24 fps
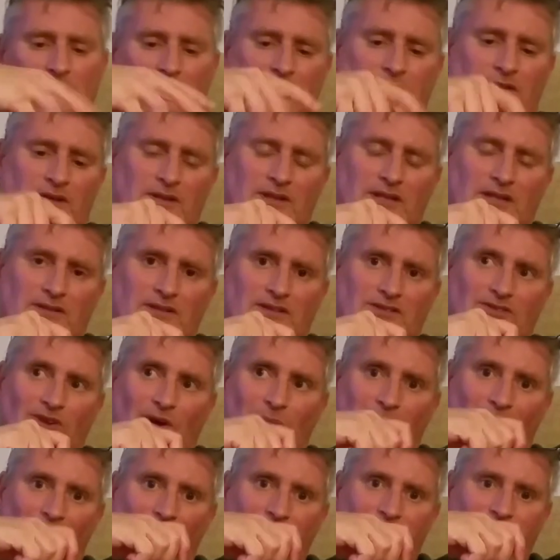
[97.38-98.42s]
I can get the
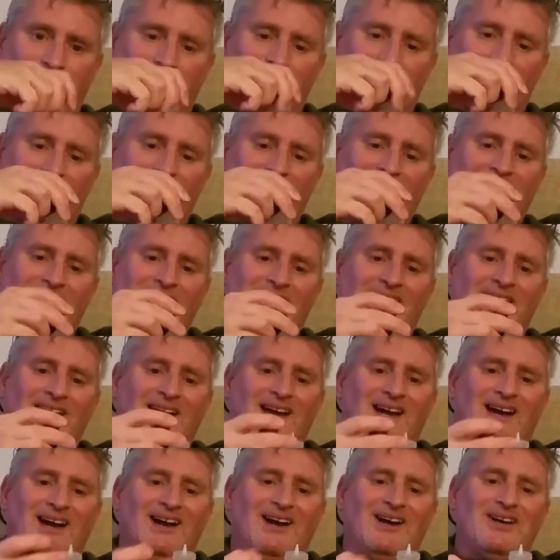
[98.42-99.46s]
top off.
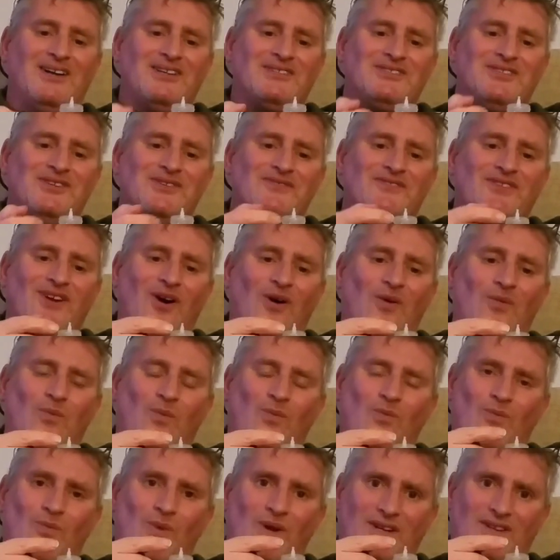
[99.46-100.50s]
You've got
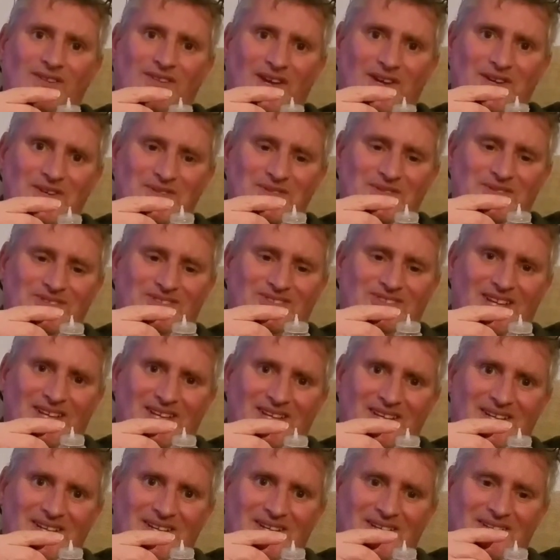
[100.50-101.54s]
one of those
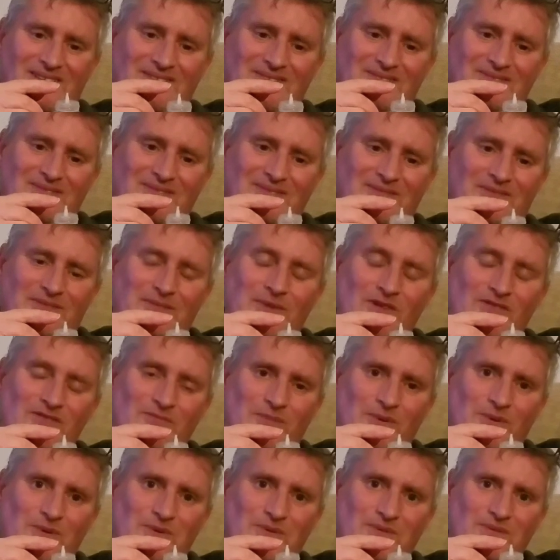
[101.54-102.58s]

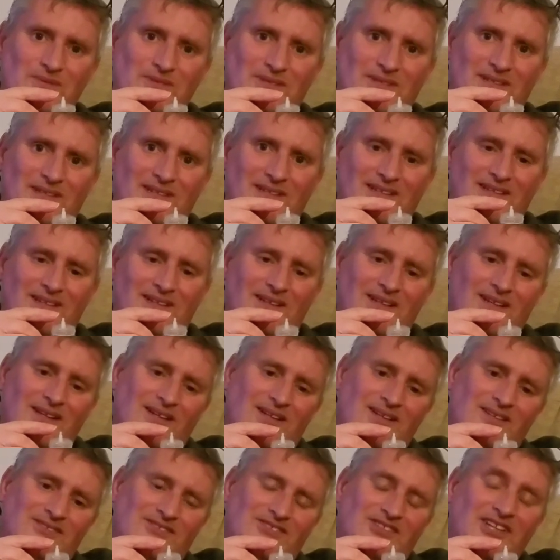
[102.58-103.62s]
removable
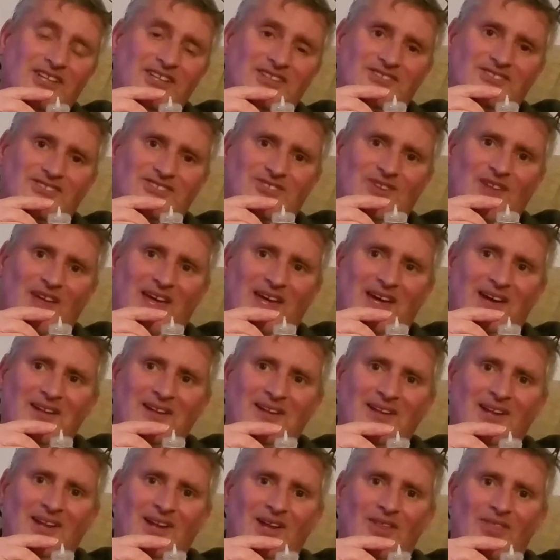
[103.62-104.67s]
teats there
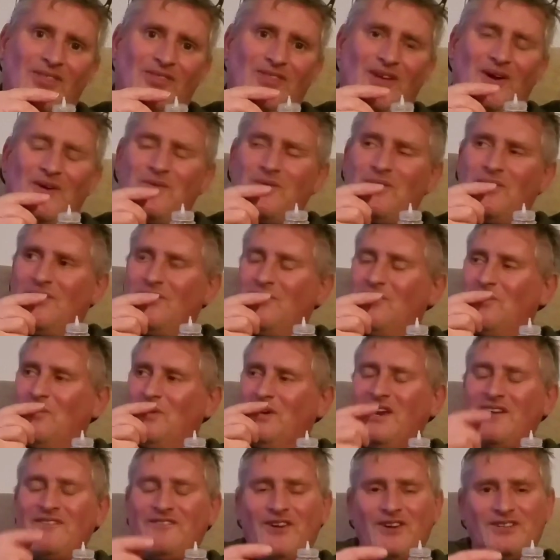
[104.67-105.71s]
that
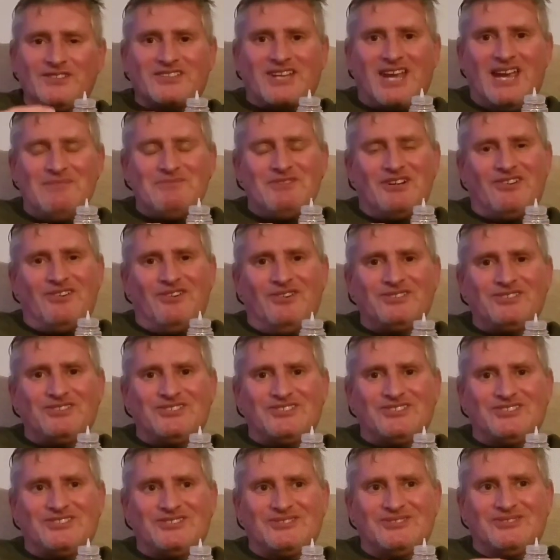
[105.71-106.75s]
when I first came
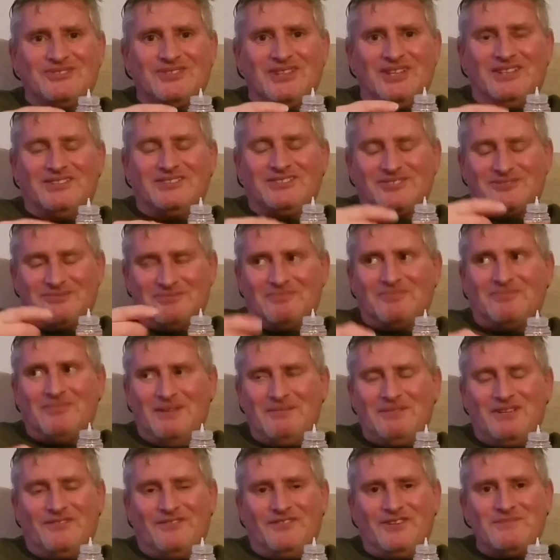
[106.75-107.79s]
across these,
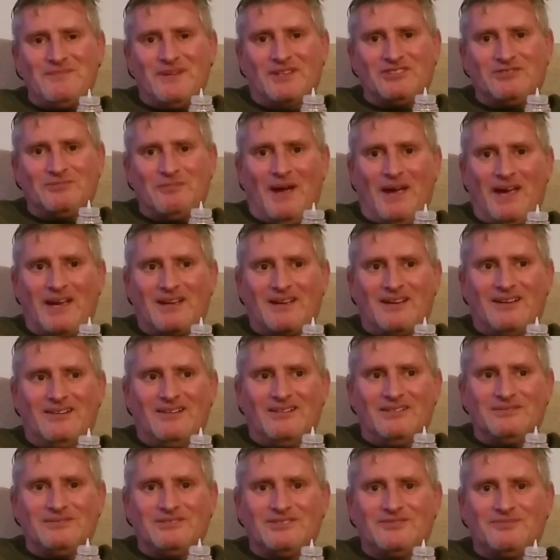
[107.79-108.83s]
maybe a few months back,
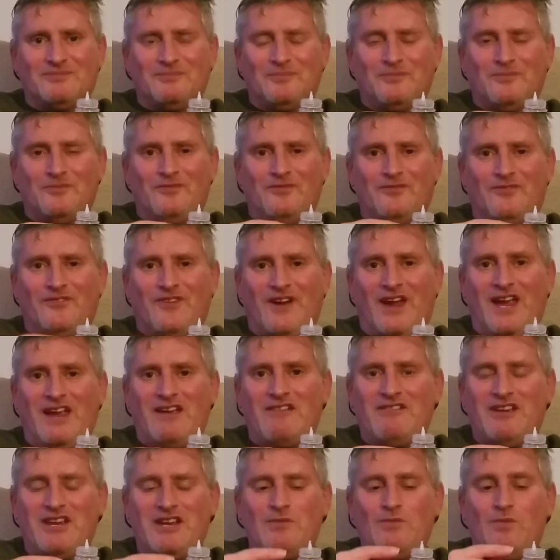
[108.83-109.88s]
I was
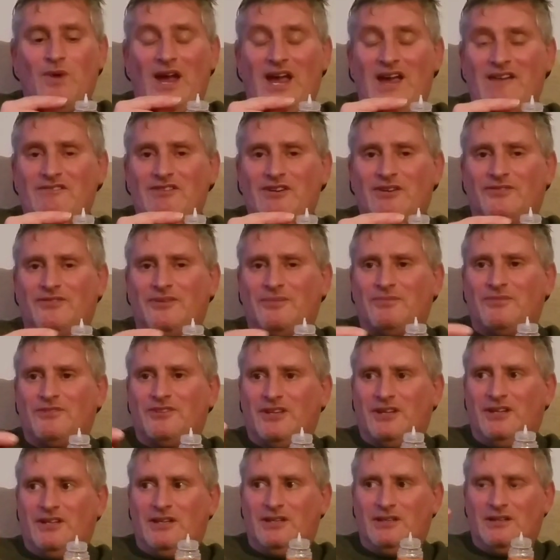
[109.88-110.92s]
very wary of them,
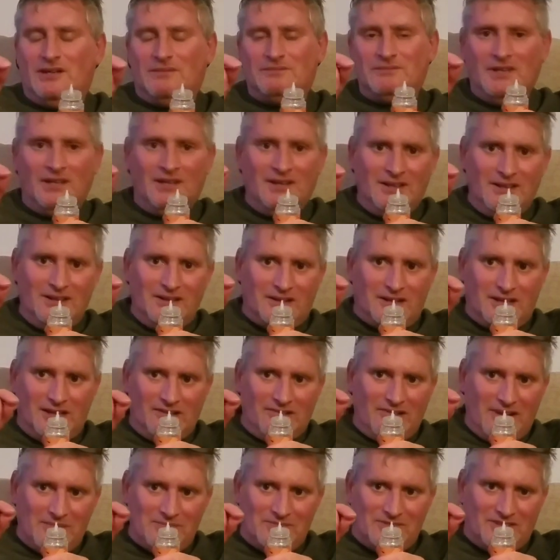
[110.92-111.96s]
thinking I'm going
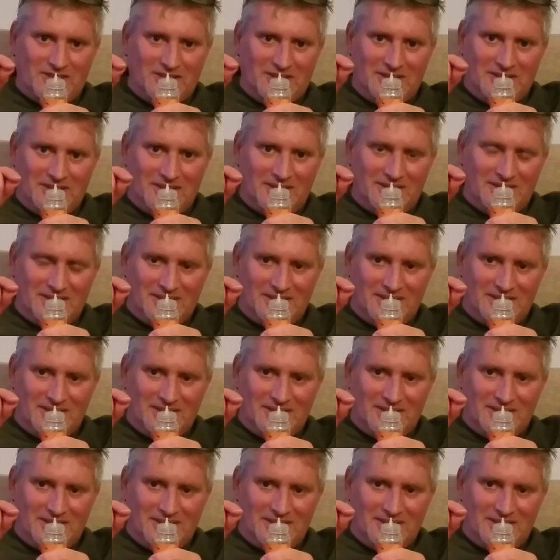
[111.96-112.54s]
to empty